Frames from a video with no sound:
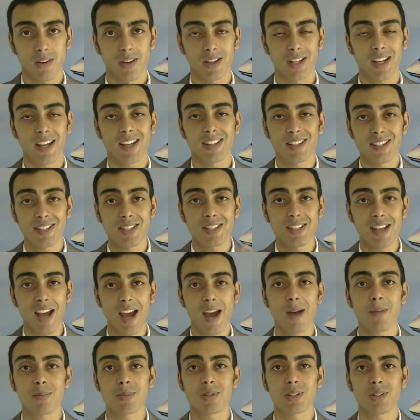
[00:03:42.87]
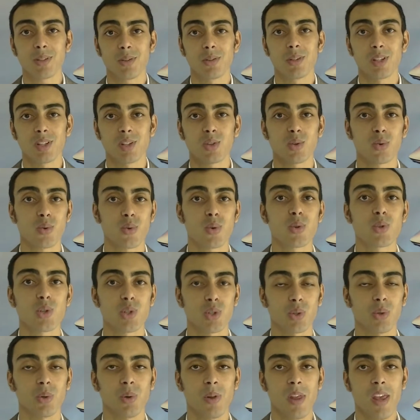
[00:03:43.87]
Okay, this is absolutely
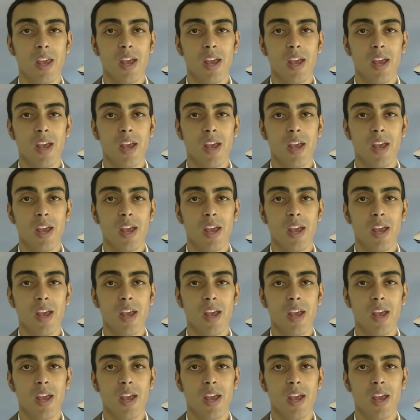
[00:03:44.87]
crucial.